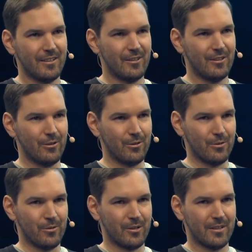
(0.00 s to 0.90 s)

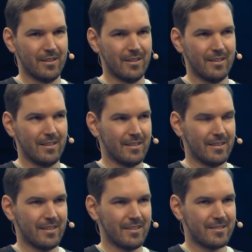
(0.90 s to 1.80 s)
You uh,
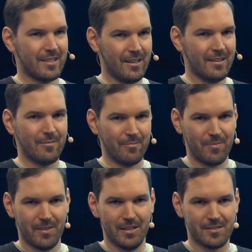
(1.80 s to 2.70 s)
tell
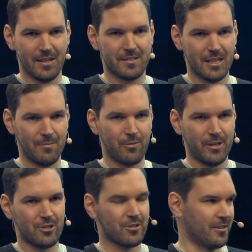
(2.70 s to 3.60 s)
them the exact same
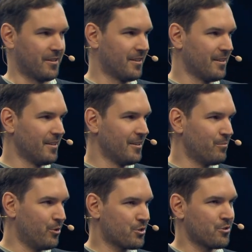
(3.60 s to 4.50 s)
question
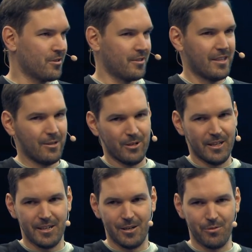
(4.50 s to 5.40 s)
most certainly they will
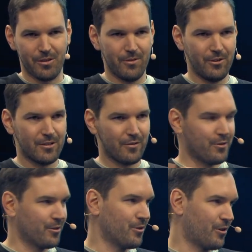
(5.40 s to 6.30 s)
end up with very
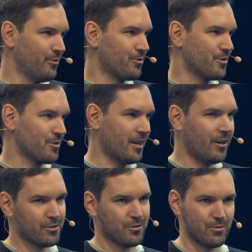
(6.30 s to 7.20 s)
different conclusions on
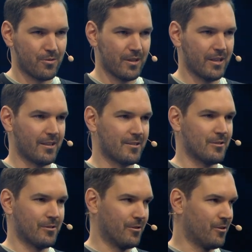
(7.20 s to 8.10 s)
how to do things,
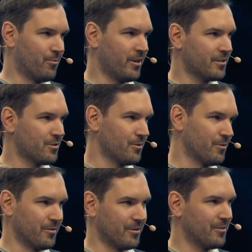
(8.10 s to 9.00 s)
on, on where
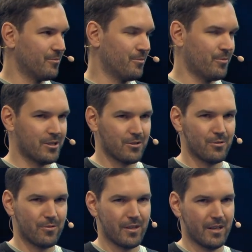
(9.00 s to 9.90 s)
to where to
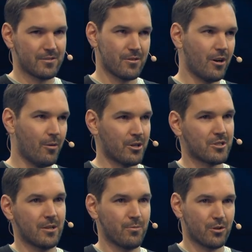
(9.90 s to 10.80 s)
do things, on how
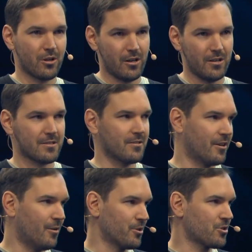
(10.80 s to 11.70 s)
much that would cost, on
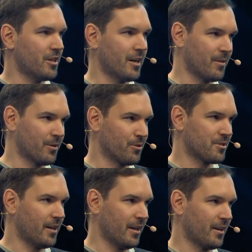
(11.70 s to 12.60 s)
how much time that would
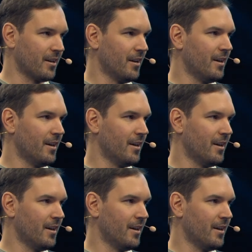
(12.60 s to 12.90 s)
take.